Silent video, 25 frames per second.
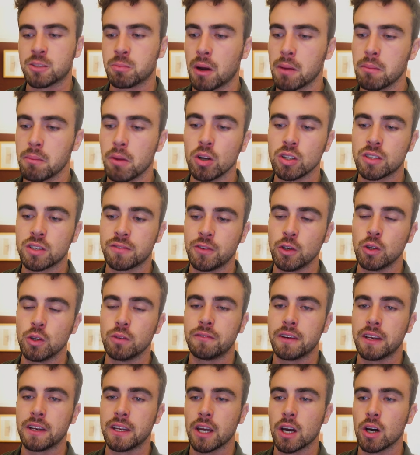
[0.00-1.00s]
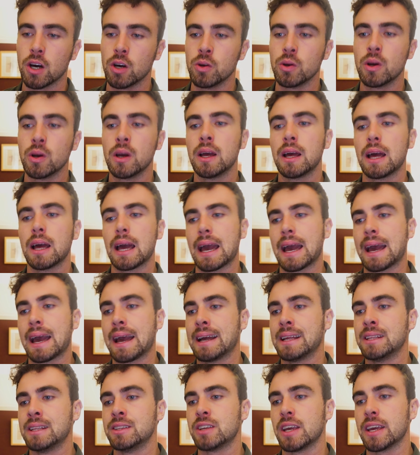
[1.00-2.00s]
my most viewed video,
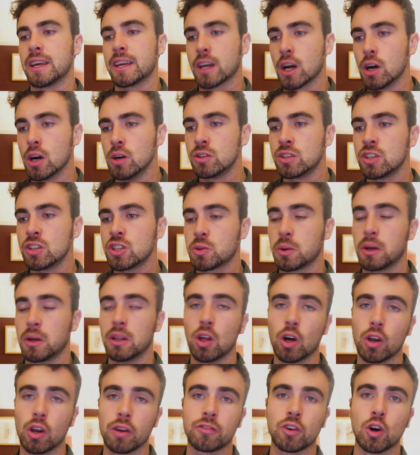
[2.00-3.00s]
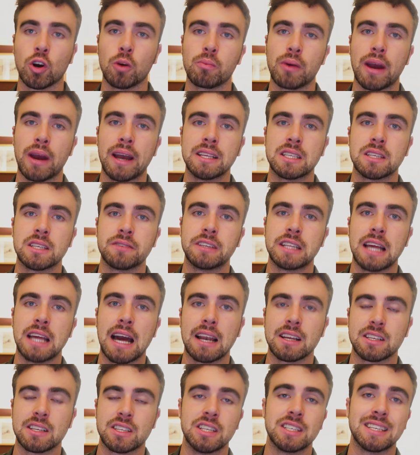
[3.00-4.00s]
and it goes into a lot of comprehensive
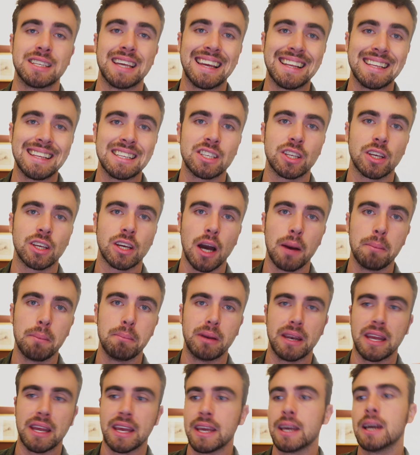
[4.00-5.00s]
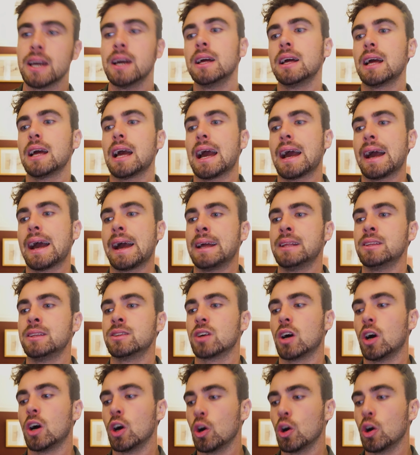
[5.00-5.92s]
analysis into the company. And I